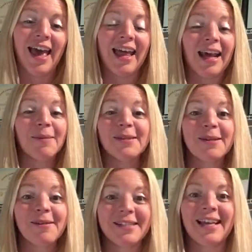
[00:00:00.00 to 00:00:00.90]
and I'm so
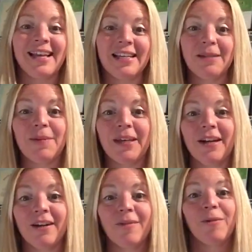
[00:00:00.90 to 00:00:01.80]
excited to be
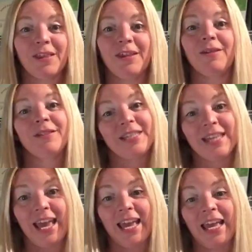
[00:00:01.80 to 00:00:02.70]
here with you
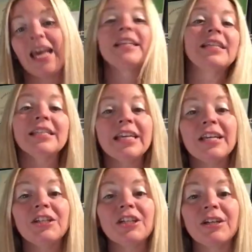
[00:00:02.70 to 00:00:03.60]
today to
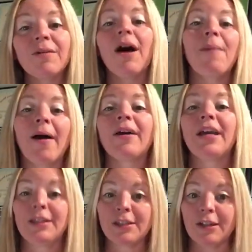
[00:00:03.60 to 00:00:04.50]
teach you about
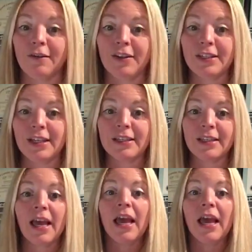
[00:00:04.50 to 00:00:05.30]
in-services.